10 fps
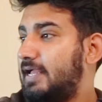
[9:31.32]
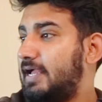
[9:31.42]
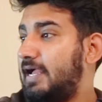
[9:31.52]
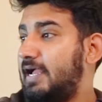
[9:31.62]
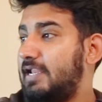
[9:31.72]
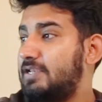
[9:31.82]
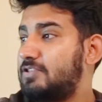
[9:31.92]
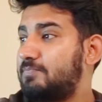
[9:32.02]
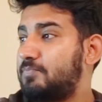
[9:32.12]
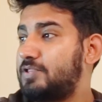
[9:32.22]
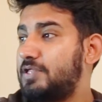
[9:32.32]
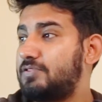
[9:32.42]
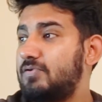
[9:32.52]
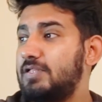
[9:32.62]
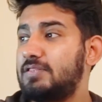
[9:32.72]
and the
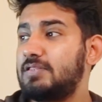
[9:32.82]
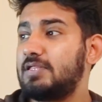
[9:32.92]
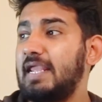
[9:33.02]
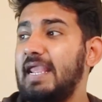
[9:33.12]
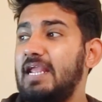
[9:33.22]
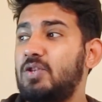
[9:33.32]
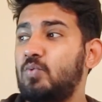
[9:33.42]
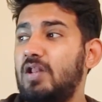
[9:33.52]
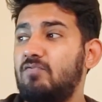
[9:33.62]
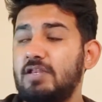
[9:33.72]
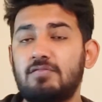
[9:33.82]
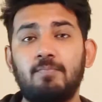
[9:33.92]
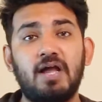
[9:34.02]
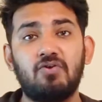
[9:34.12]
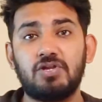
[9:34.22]
processor is a12x
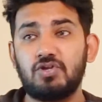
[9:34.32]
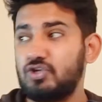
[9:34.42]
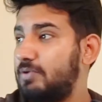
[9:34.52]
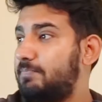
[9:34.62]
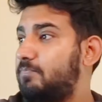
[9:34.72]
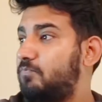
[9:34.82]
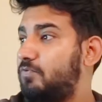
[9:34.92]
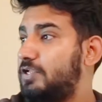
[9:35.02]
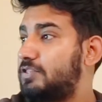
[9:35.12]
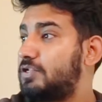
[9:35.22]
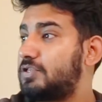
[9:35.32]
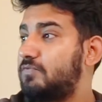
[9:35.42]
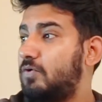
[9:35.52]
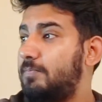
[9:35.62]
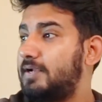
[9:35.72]
bionic chip with
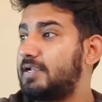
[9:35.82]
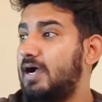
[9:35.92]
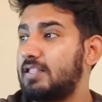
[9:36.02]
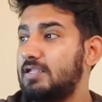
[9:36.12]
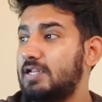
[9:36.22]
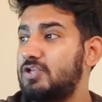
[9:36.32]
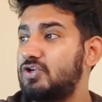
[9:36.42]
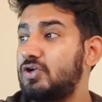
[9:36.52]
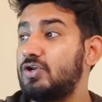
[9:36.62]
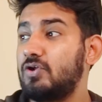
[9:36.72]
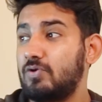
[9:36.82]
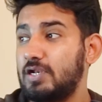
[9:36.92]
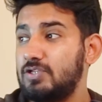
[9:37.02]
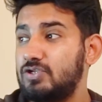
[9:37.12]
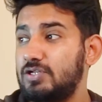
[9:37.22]
64-bit architecture
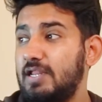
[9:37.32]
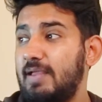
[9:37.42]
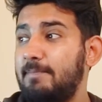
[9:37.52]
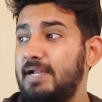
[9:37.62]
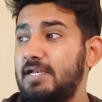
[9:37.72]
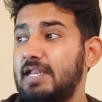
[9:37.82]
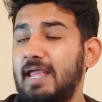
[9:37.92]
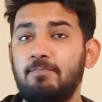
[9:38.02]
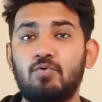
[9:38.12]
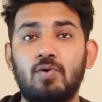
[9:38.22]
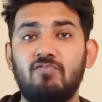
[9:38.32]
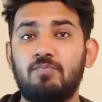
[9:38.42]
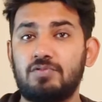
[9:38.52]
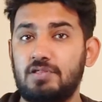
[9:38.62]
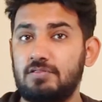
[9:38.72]
neural engine embedded
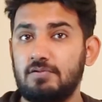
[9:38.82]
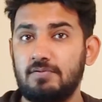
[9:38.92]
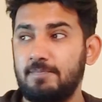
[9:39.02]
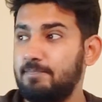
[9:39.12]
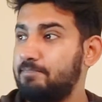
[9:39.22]
m12 processor